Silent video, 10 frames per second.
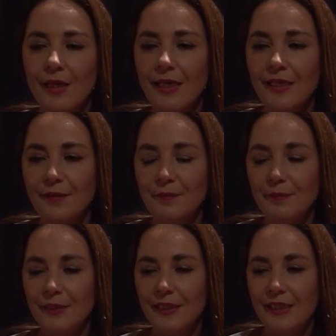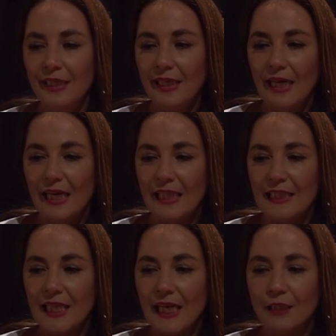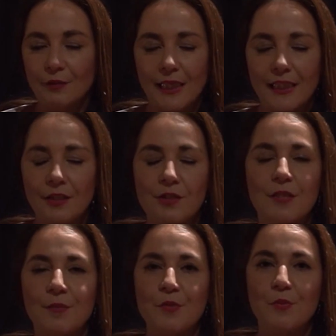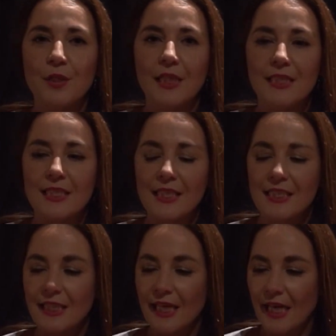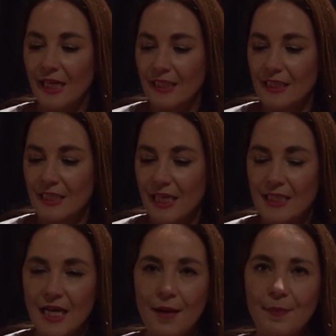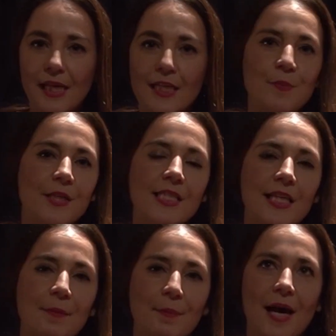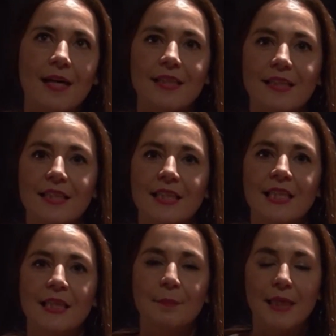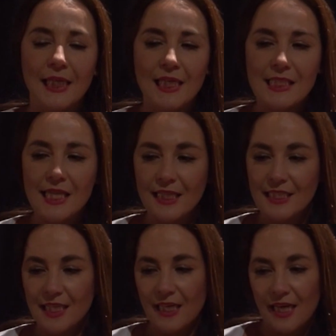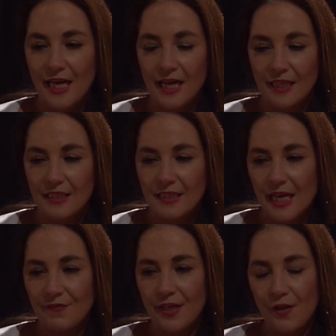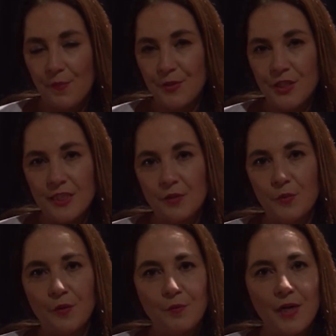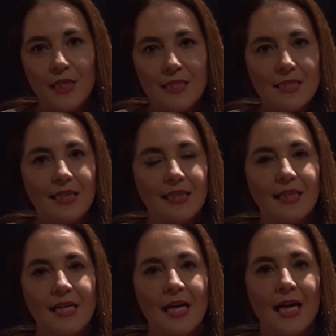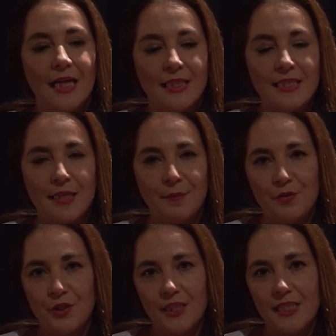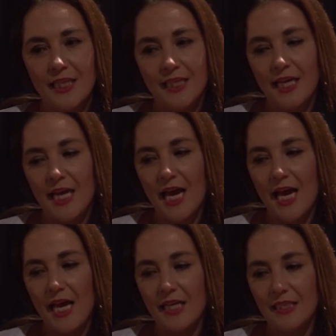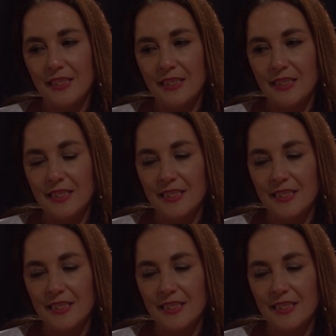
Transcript: And that I thought I knew so much more than I did. And it's a humbling experience to come back many years later and have another opportunity to work with Marlisa and the team at Sugar Daddy. And